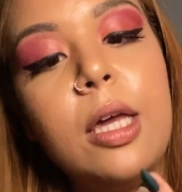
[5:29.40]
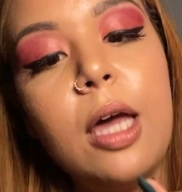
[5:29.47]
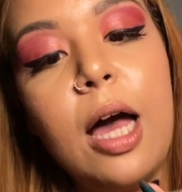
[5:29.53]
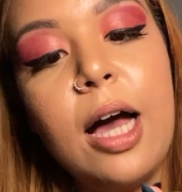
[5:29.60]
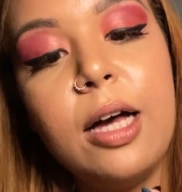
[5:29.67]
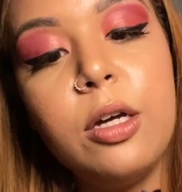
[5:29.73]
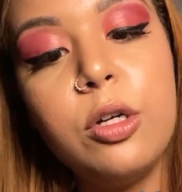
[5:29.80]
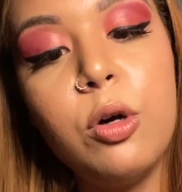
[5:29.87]

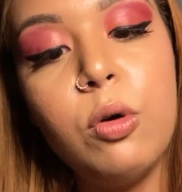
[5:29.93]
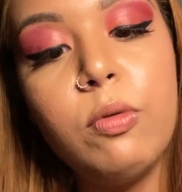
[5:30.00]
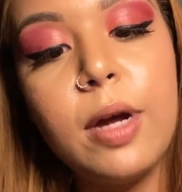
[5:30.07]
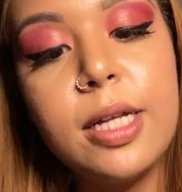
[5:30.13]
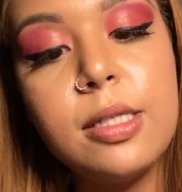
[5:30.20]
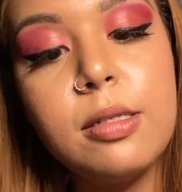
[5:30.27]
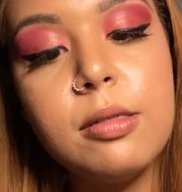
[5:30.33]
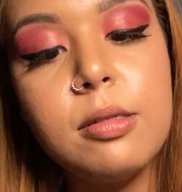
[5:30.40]
I could go
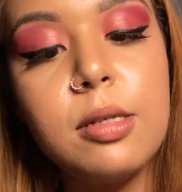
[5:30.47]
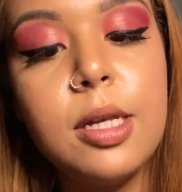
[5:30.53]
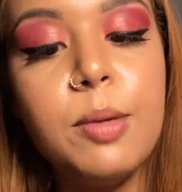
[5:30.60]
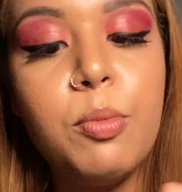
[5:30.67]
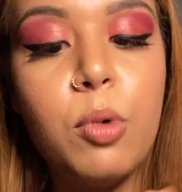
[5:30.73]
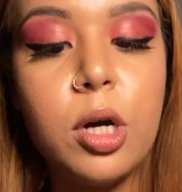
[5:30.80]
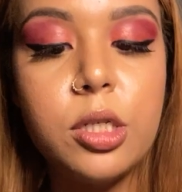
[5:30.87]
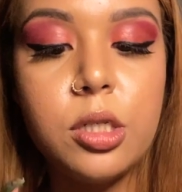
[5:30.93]
right to sleep
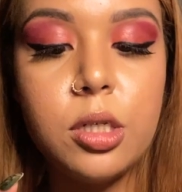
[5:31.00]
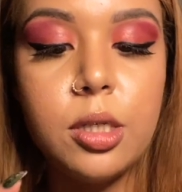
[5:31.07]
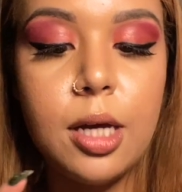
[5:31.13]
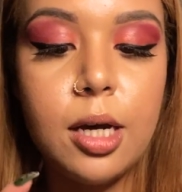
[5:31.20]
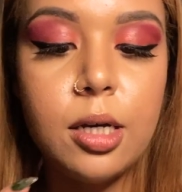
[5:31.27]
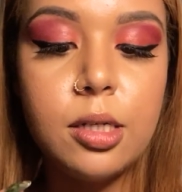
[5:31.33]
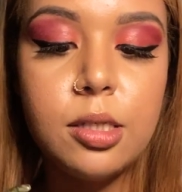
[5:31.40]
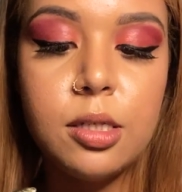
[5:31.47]
watching
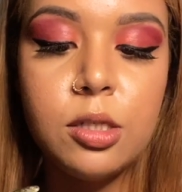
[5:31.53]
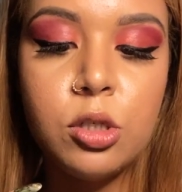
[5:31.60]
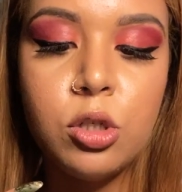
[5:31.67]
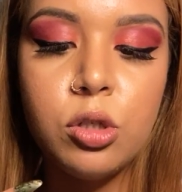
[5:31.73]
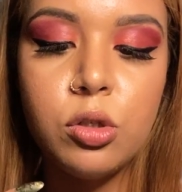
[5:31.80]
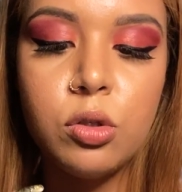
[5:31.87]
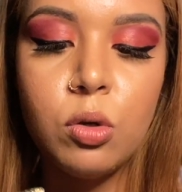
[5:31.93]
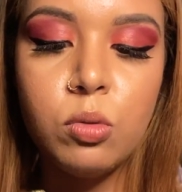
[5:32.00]
that because it's
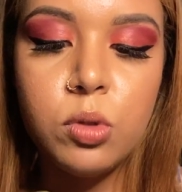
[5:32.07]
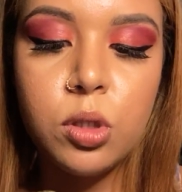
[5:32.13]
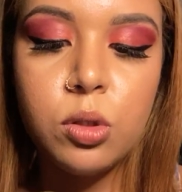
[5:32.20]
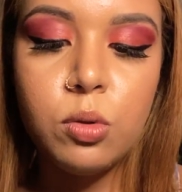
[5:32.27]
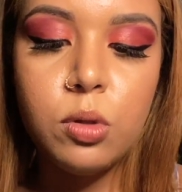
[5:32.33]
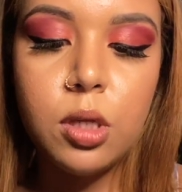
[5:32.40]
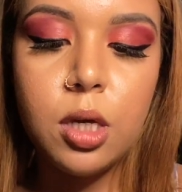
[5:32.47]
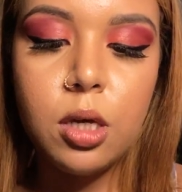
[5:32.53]
just so
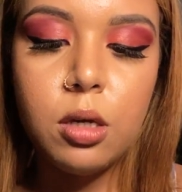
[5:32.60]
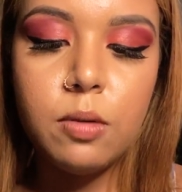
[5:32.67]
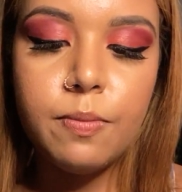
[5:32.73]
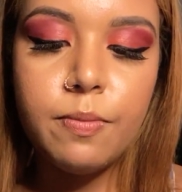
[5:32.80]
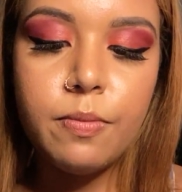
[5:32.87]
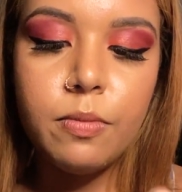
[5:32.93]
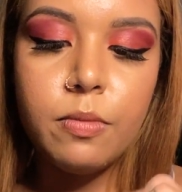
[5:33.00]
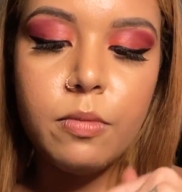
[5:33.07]
soothing
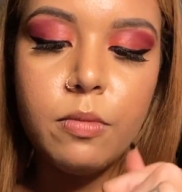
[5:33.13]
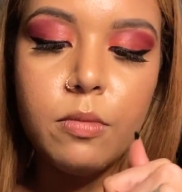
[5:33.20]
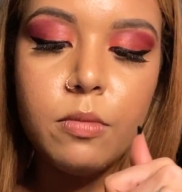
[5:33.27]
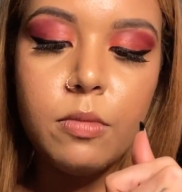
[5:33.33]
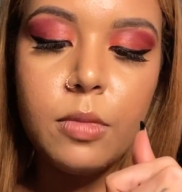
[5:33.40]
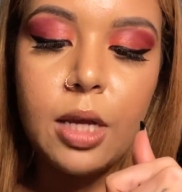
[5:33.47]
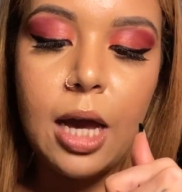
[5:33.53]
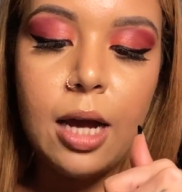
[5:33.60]

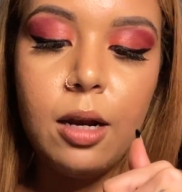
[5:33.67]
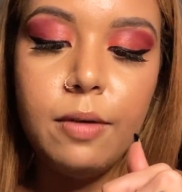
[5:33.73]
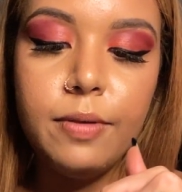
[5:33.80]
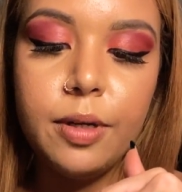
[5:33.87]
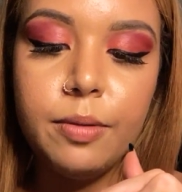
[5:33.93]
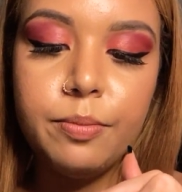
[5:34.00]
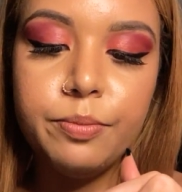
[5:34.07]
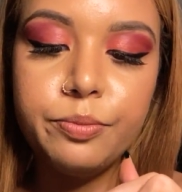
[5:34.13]
I love
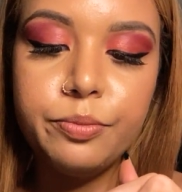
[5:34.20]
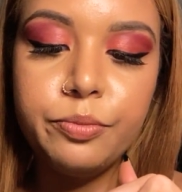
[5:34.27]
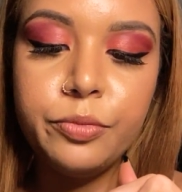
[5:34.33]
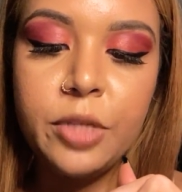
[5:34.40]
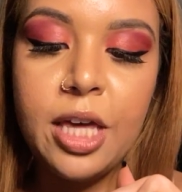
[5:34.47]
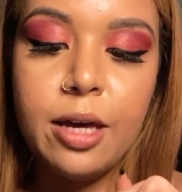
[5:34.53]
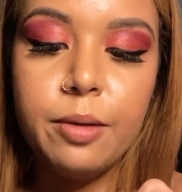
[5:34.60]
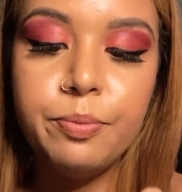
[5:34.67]

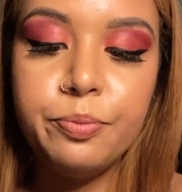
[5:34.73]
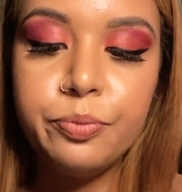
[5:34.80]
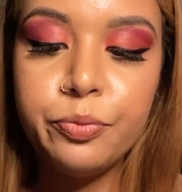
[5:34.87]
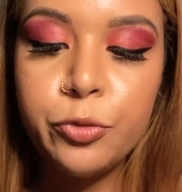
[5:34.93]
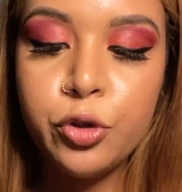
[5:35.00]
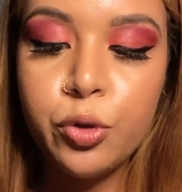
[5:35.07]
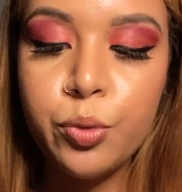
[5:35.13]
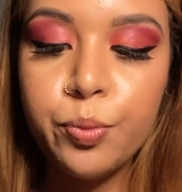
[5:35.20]
it yeah
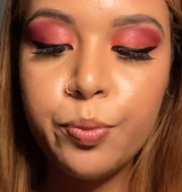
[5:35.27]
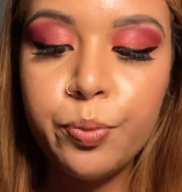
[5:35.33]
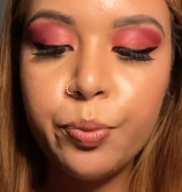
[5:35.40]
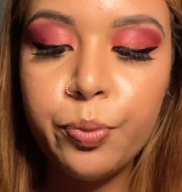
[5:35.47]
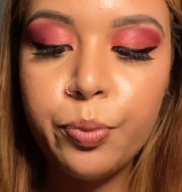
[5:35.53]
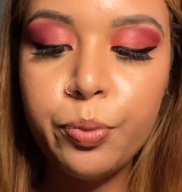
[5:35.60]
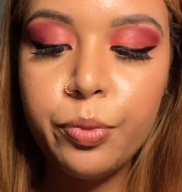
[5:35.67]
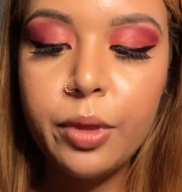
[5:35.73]
so
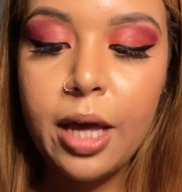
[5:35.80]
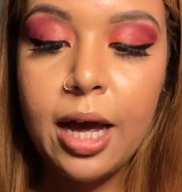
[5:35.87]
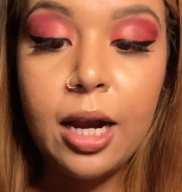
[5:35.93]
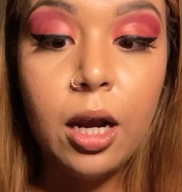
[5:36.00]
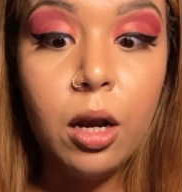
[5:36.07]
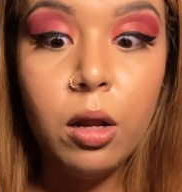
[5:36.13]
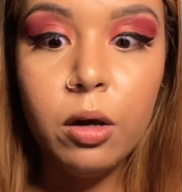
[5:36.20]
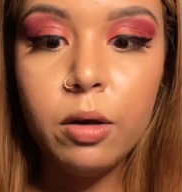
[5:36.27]
I
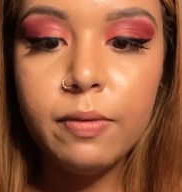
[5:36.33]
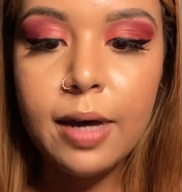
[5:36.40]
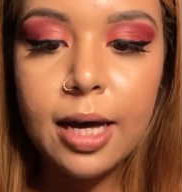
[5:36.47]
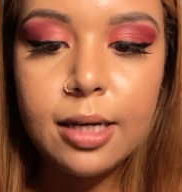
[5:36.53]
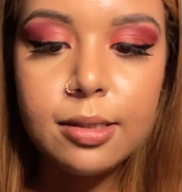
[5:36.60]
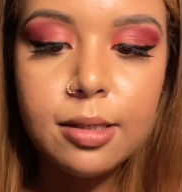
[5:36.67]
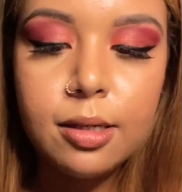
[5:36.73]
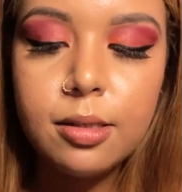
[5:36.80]
love
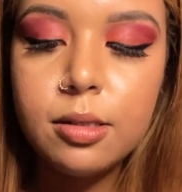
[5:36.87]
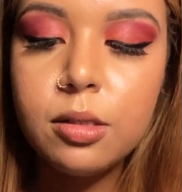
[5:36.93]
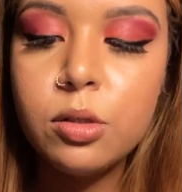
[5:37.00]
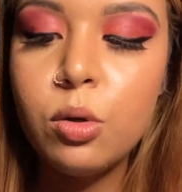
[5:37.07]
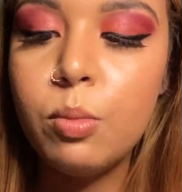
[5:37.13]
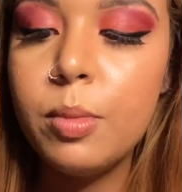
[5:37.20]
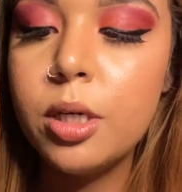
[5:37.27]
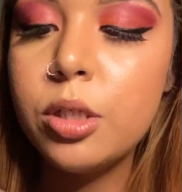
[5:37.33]
accents
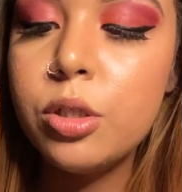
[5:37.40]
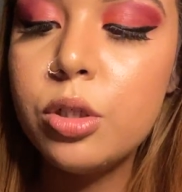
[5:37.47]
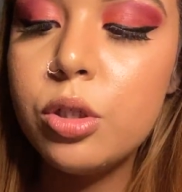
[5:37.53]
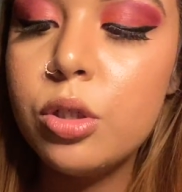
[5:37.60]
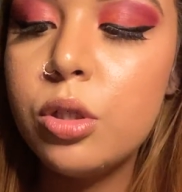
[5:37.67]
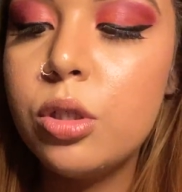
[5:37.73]
so much.